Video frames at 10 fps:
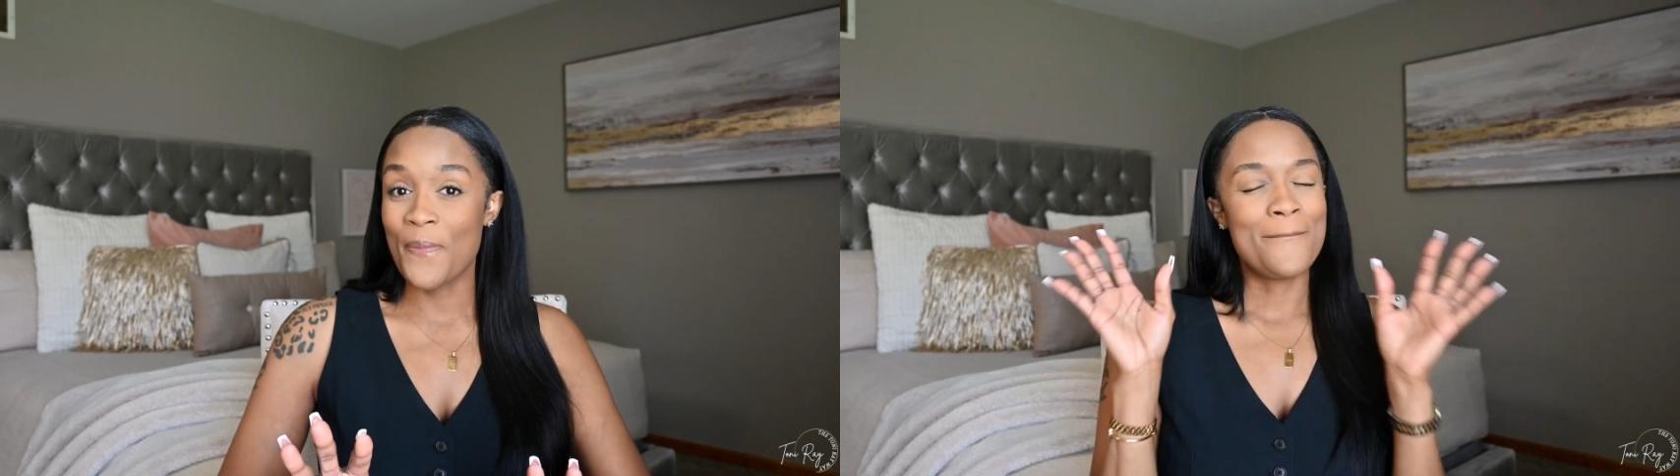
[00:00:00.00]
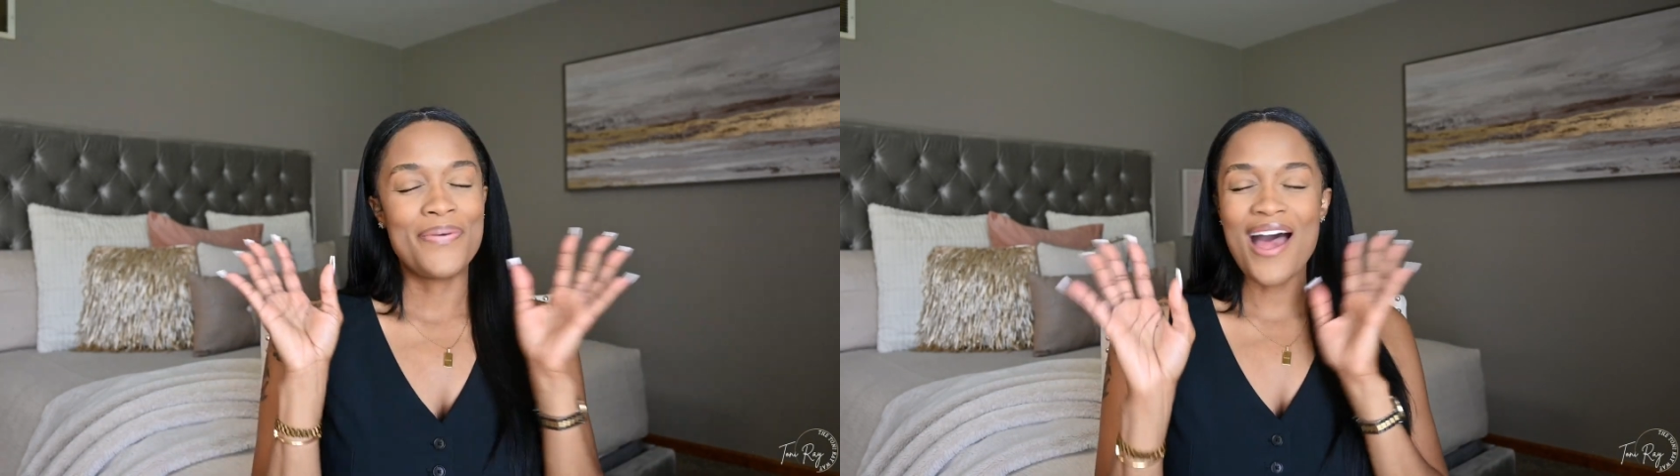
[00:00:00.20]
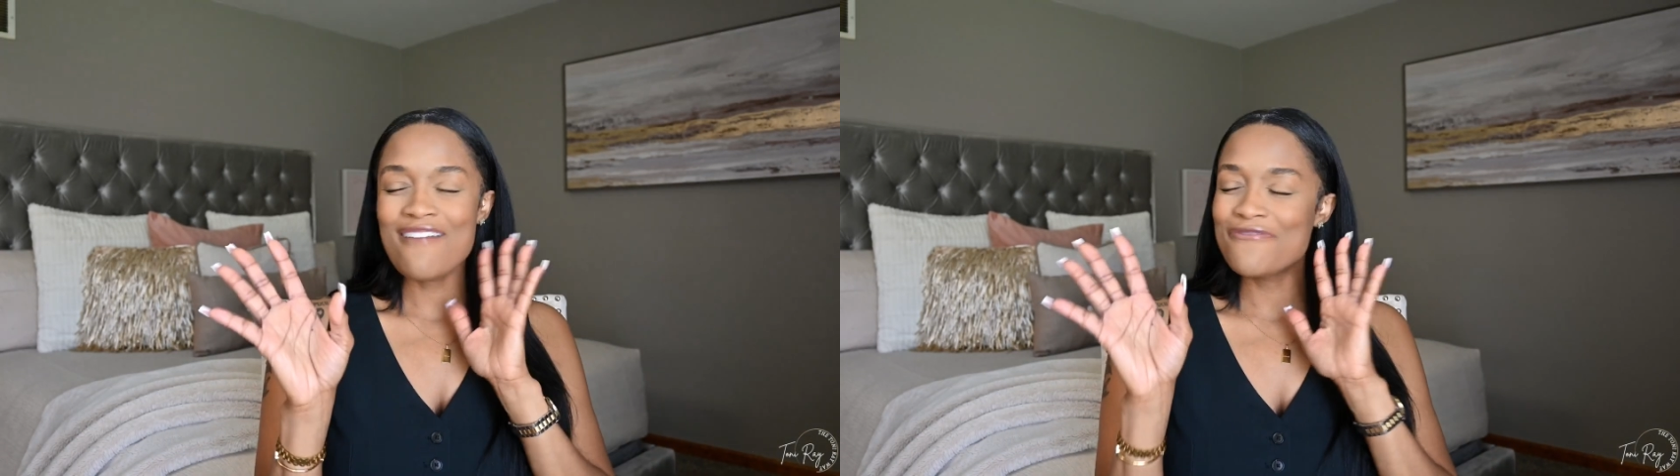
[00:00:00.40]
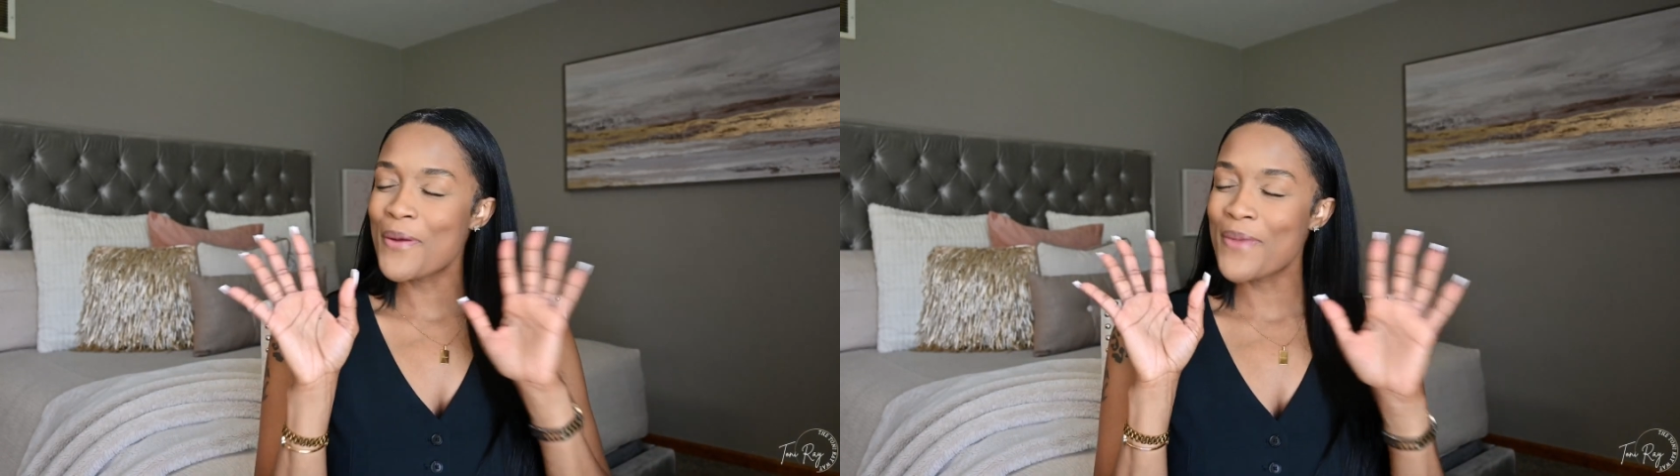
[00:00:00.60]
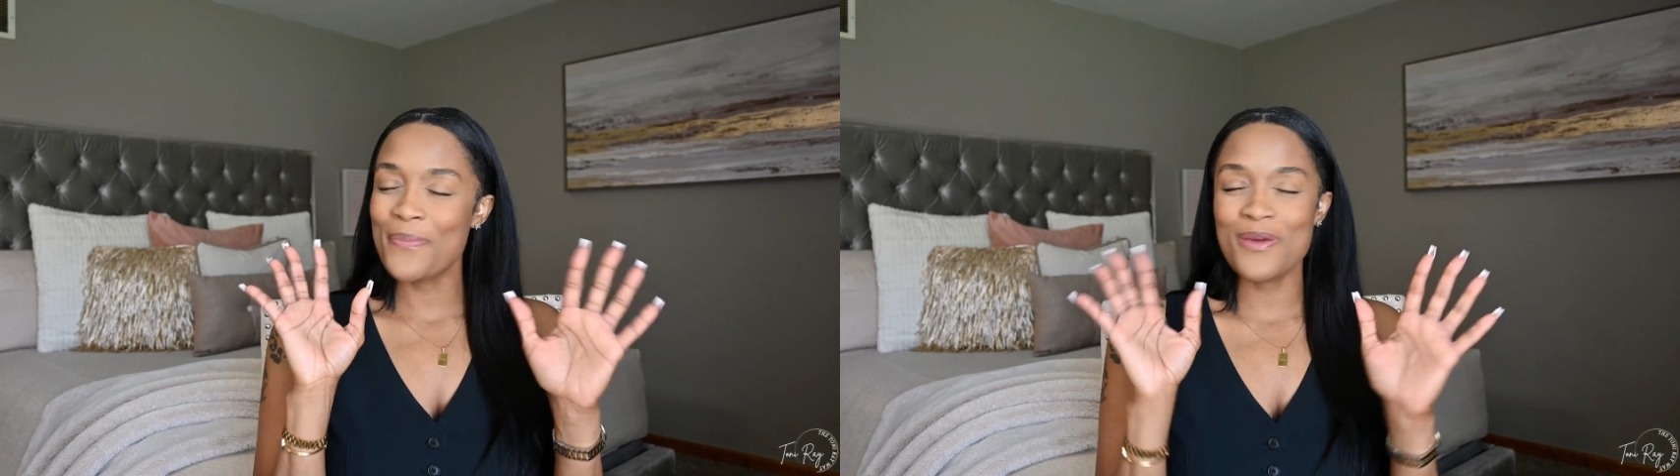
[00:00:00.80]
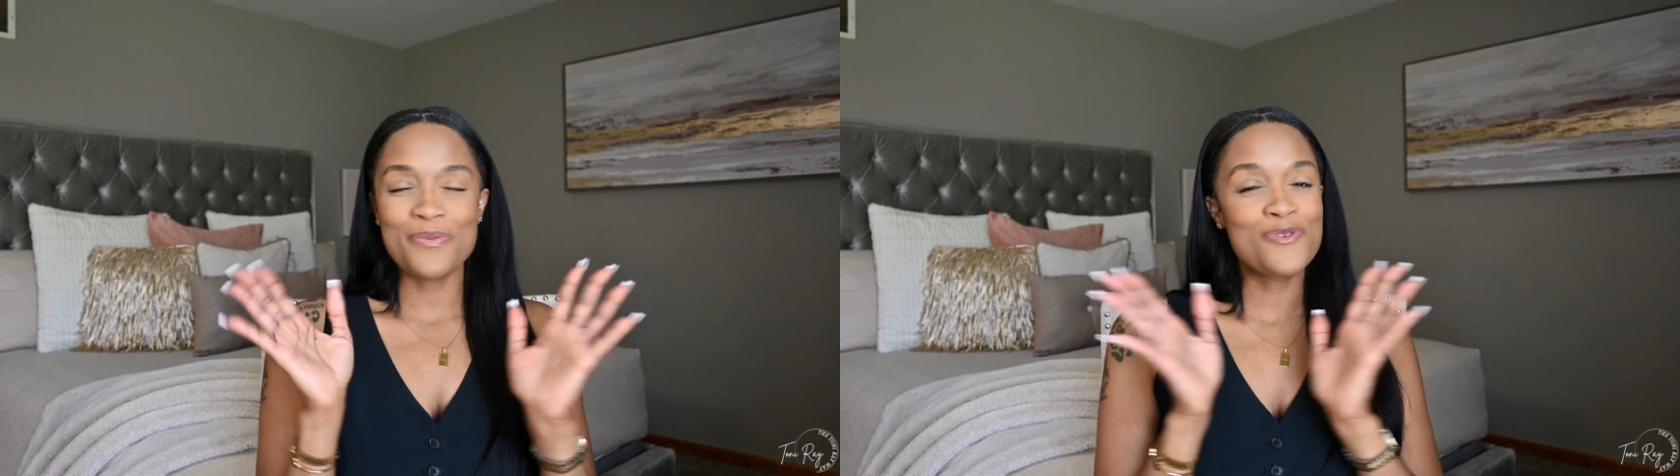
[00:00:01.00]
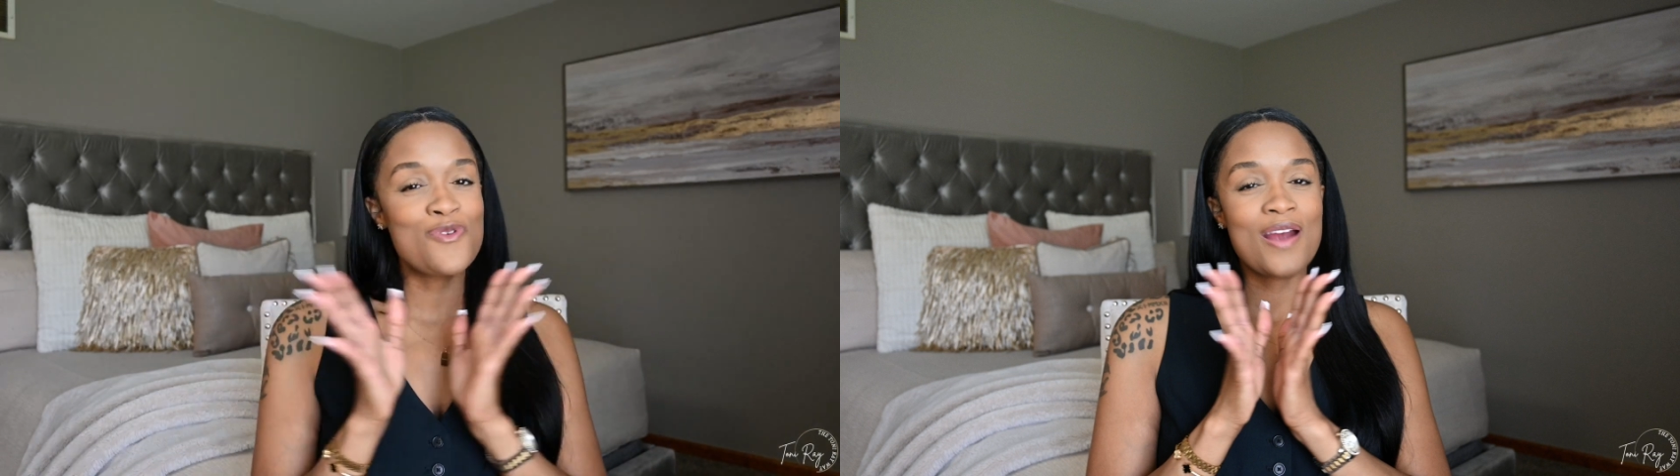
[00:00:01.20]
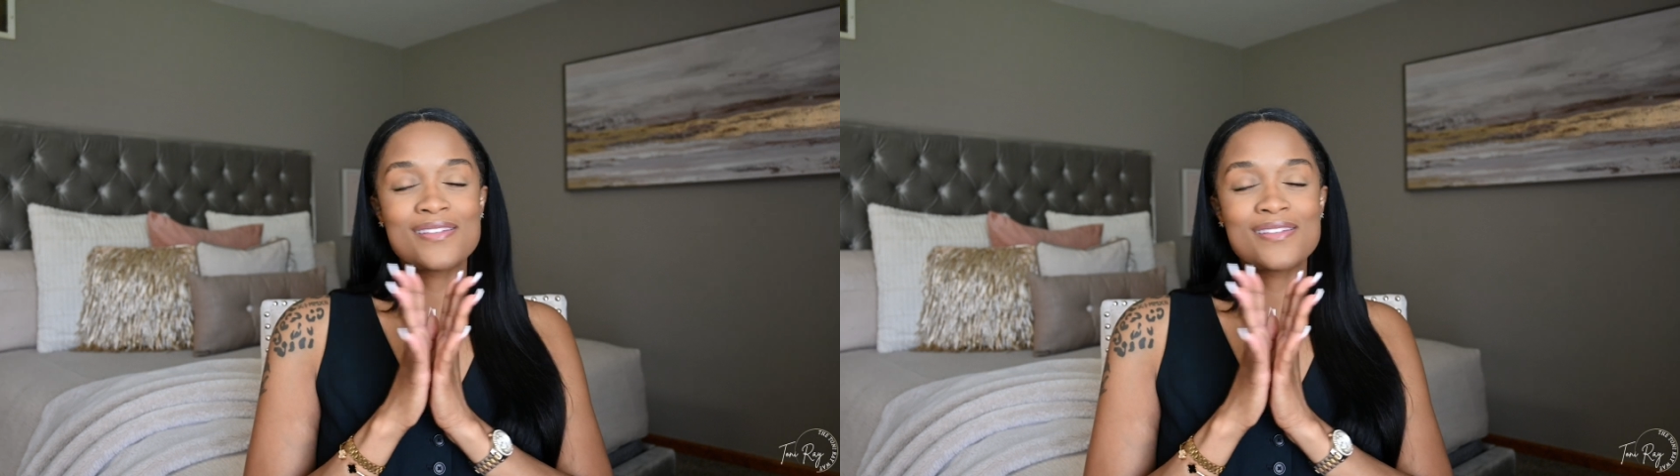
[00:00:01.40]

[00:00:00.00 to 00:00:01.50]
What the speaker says: But for my people who are